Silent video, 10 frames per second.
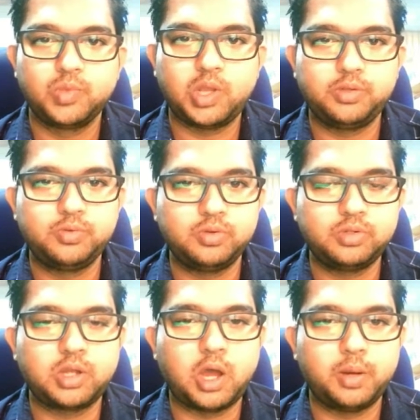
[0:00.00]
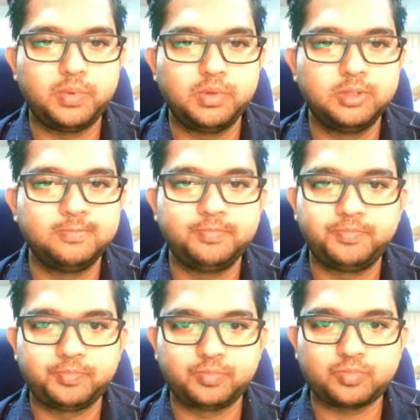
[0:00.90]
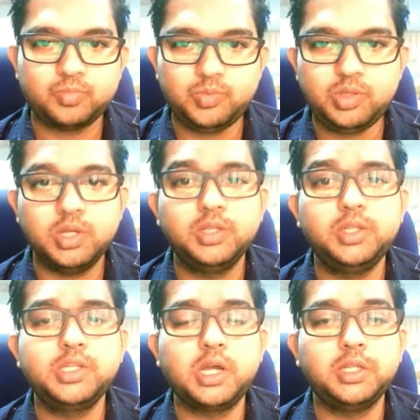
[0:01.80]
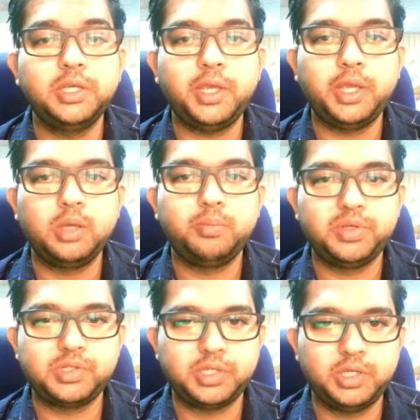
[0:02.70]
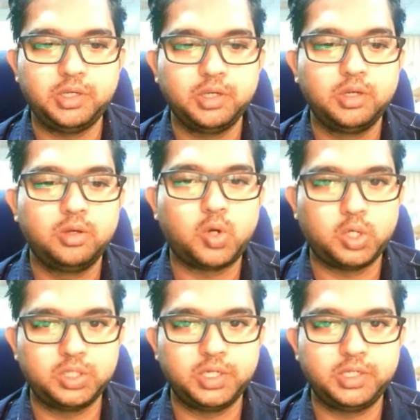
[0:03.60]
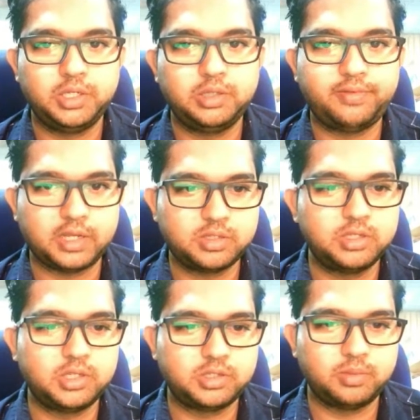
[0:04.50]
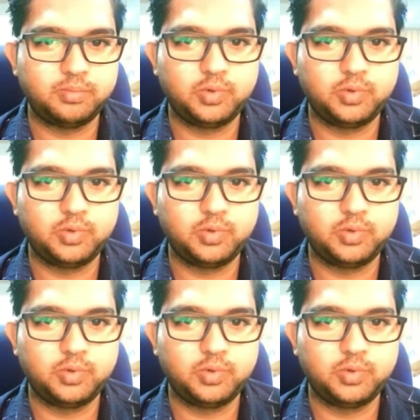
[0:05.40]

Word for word: I chose carbon, and these are the ABC coordinate in the fractional system.